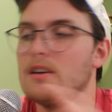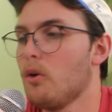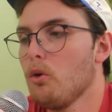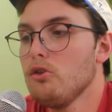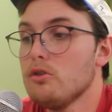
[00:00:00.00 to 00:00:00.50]

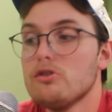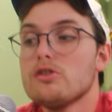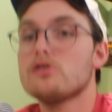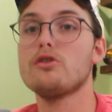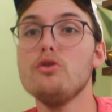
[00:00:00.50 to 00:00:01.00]
or you could
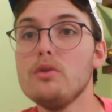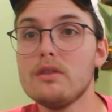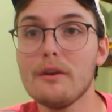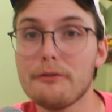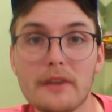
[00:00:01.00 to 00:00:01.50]
just do
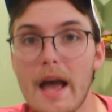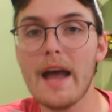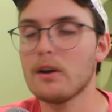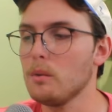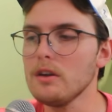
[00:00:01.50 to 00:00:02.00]
the
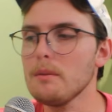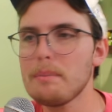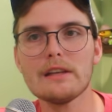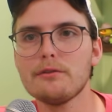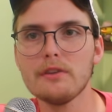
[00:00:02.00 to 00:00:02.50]
flag. One of the
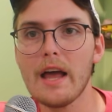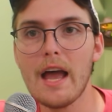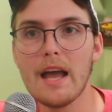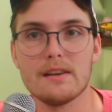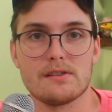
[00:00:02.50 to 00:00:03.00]
best
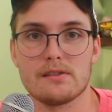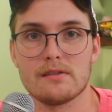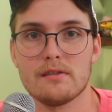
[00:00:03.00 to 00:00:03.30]
flags.